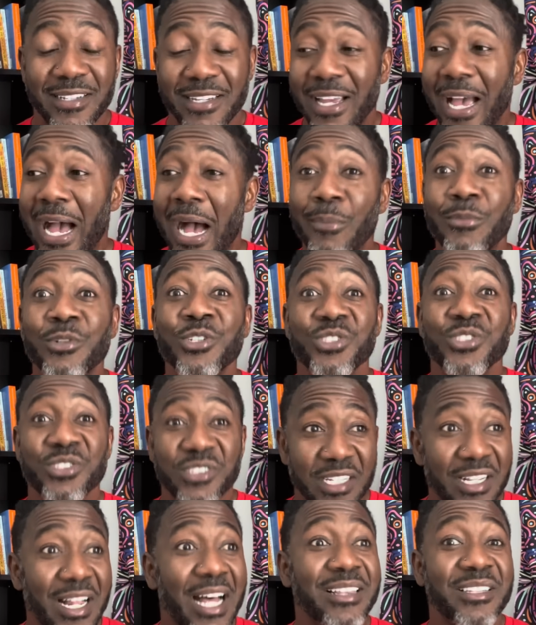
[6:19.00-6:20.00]
I'm going to
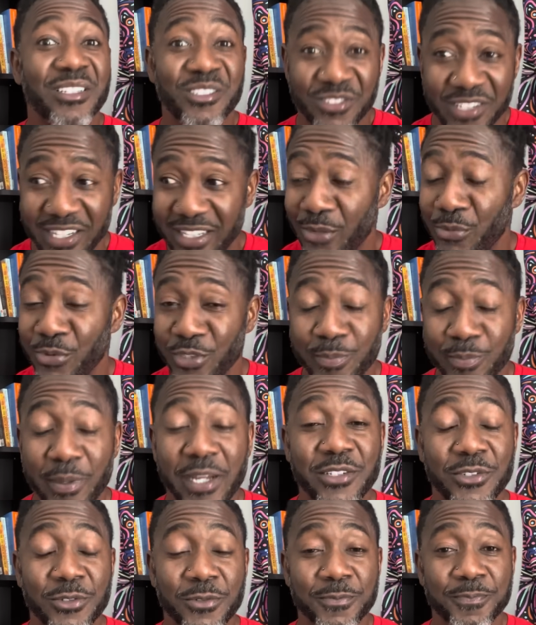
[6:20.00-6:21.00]
still understand and
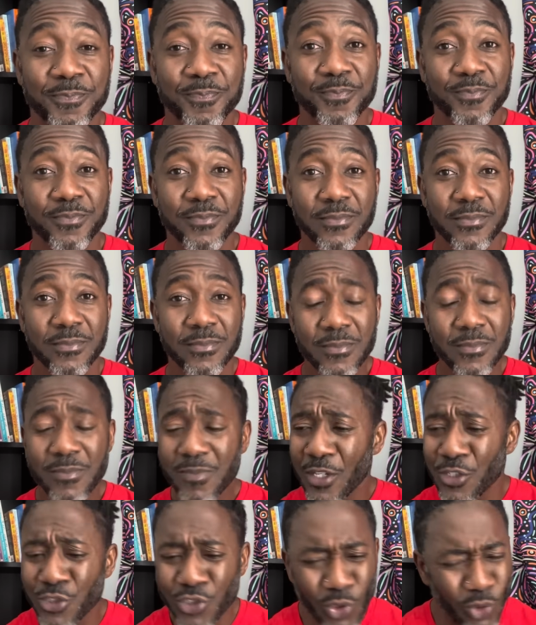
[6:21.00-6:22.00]
respect you.
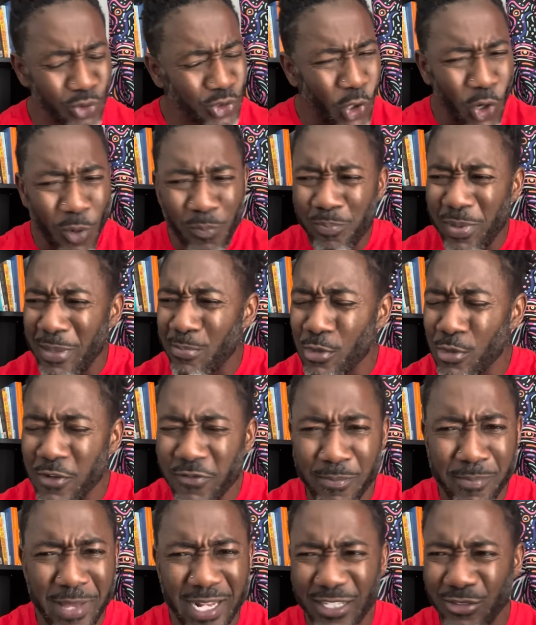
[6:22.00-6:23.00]
So don't be moving
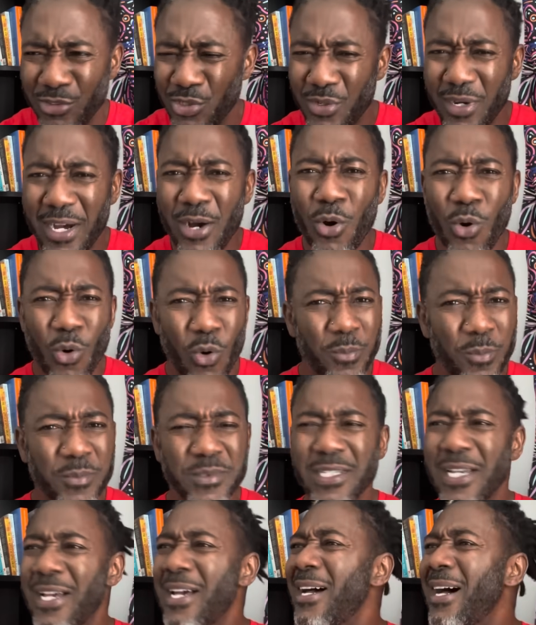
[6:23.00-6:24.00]
men into your homes
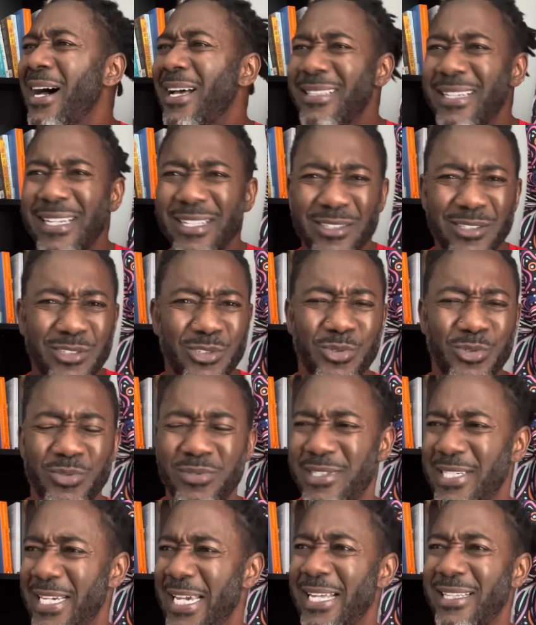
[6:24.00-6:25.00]
and then you
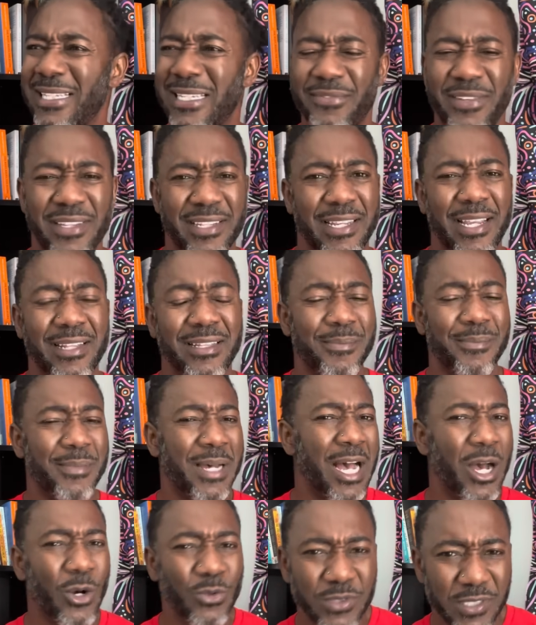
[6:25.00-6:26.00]
can't even kick them
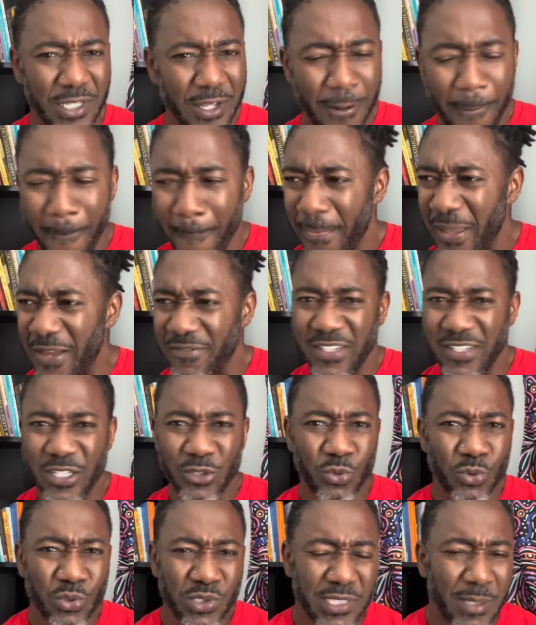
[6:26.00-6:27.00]
out if they're
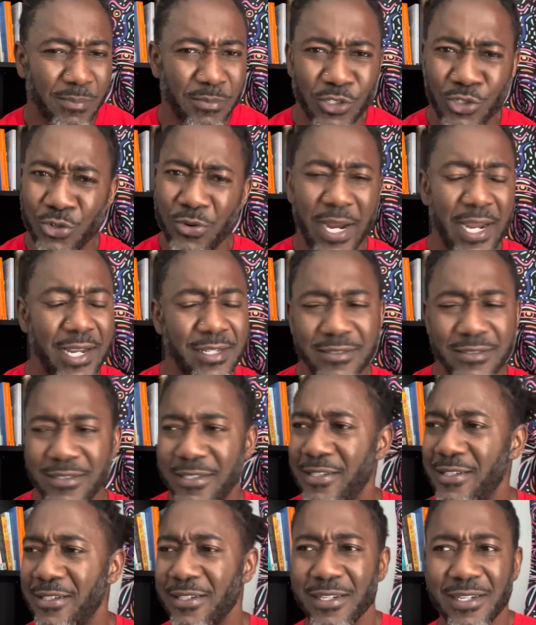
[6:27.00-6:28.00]
doing something
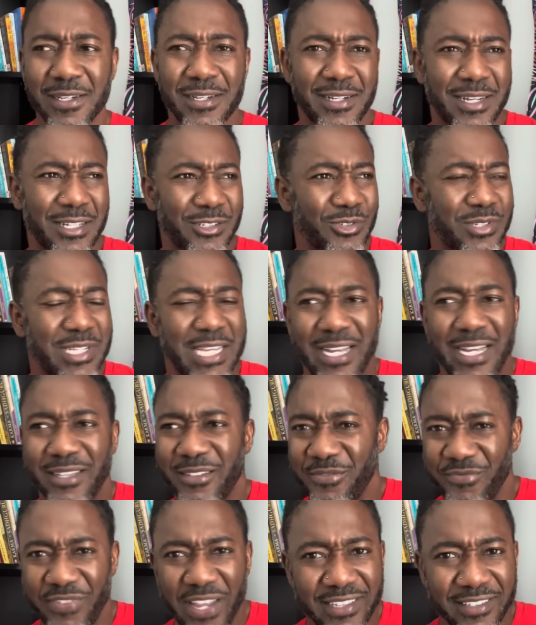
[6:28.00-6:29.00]
crazy, and you can't
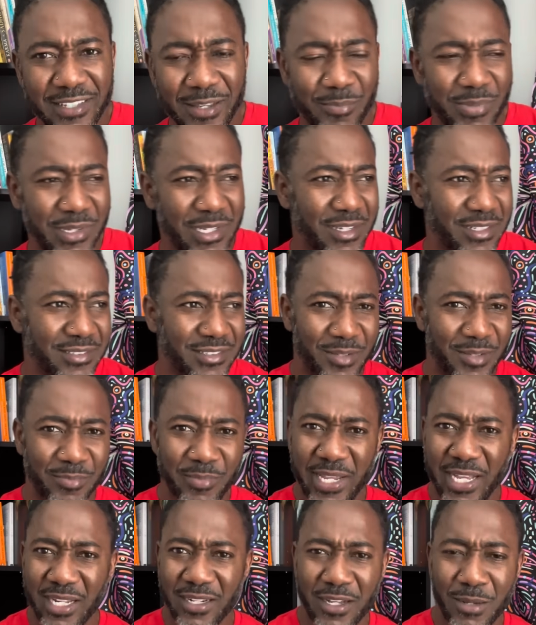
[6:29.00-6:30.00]
evict them because the
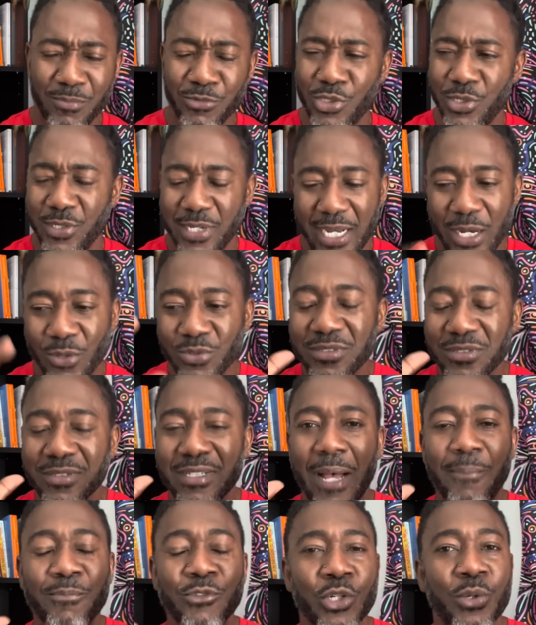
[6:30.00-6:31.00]
mail come to your house.
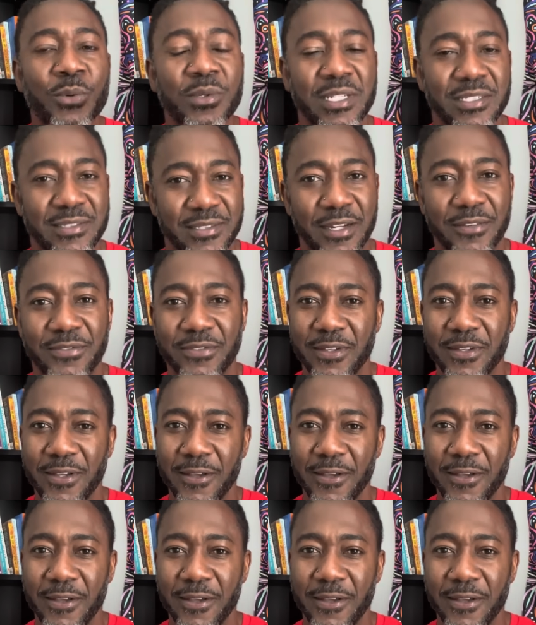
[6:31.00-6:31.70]
Stop doing that stuff.